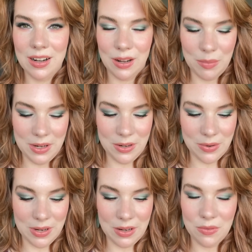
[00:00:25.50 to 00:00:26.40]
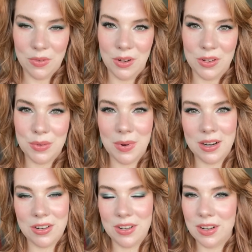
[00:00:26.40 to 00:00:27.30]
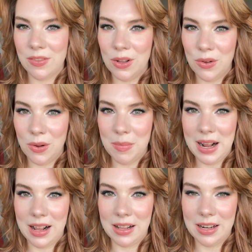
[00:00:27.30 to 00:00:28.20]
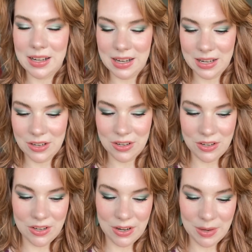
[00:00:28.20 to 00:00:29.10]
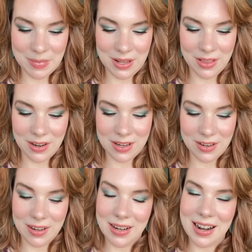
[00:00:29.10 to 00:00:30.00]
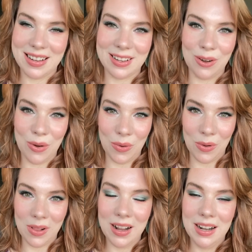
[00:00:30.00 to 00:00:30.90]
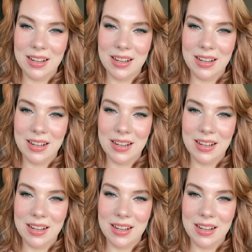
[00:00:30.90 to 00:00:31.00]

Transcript: I'll be doing full swatches of the whole palette and just sharing my thoughts on it as a whole.